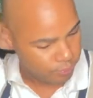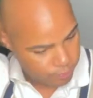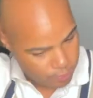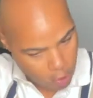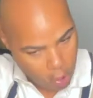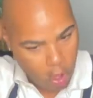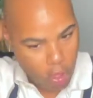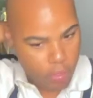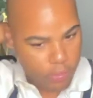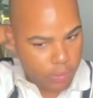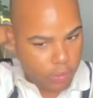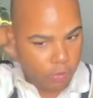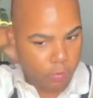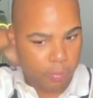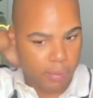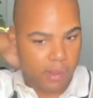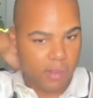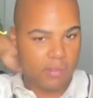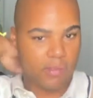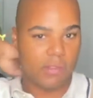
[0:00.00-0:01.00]
all of those
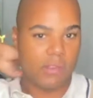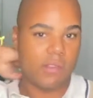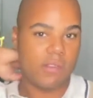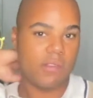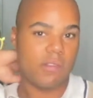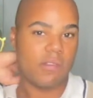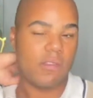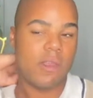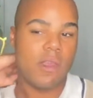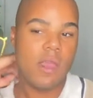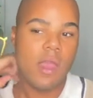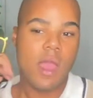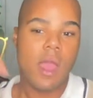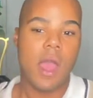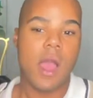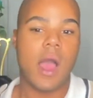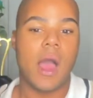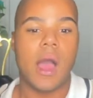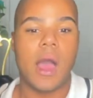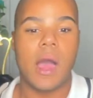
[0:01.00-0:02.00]
places.
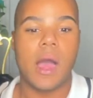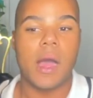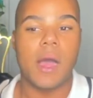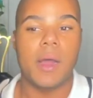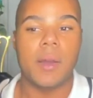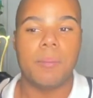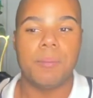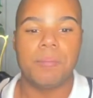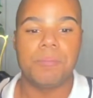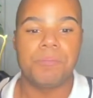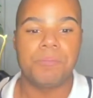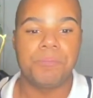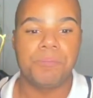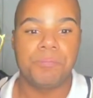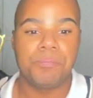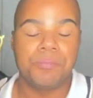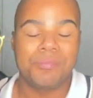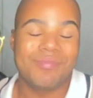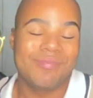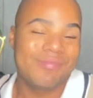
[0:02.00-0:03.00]

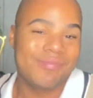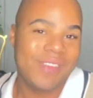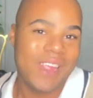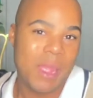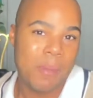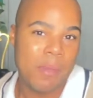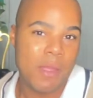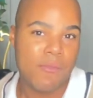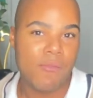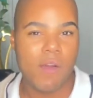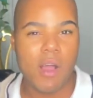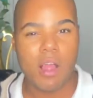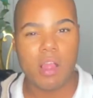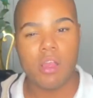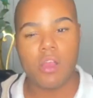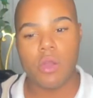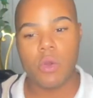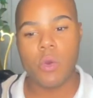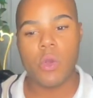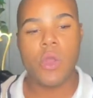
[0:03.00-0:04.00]
Give me a
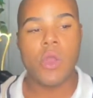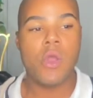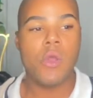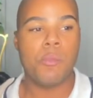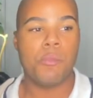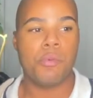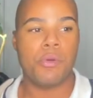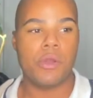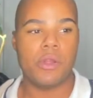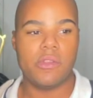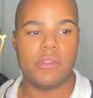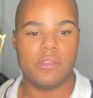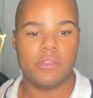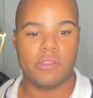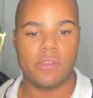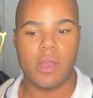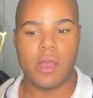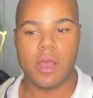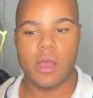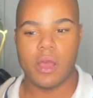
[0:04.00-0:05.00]
follow. Put
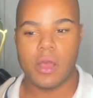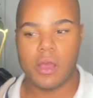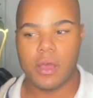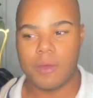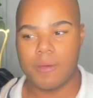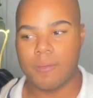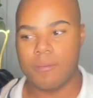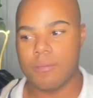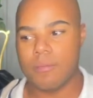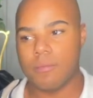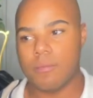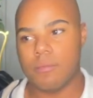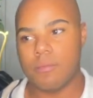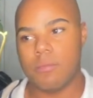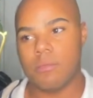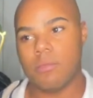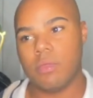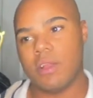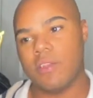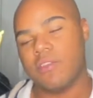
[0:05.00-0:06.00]
some,
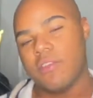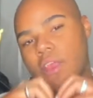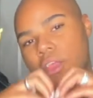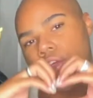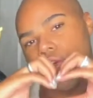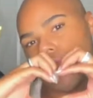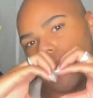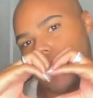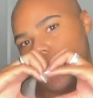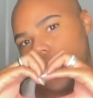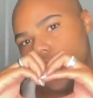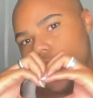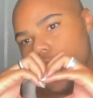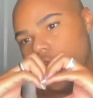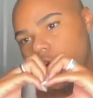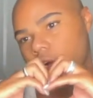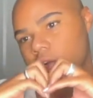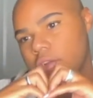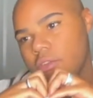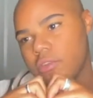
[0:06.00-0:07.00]
let's say, green
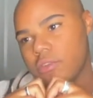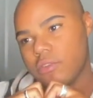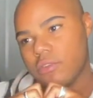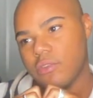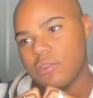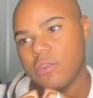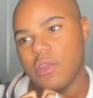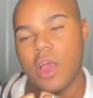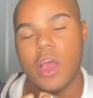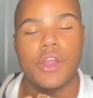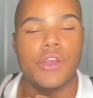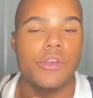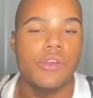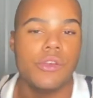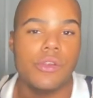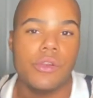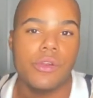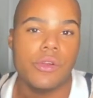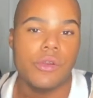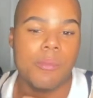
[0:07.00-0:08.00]
hearts
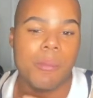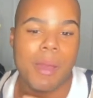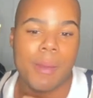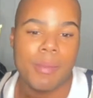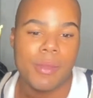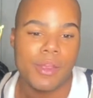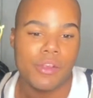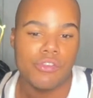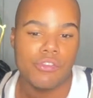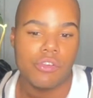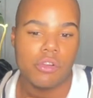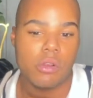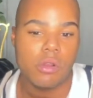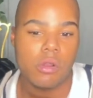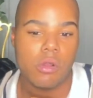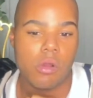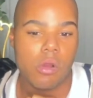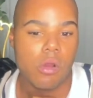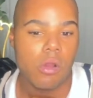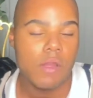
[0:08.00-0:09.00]
under my
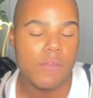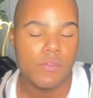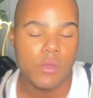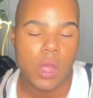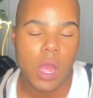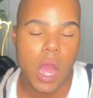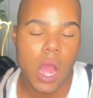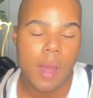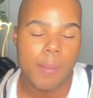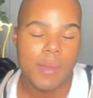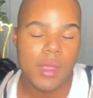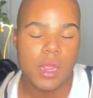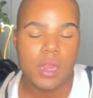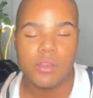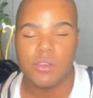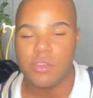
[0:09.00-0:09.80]
picture if you comment,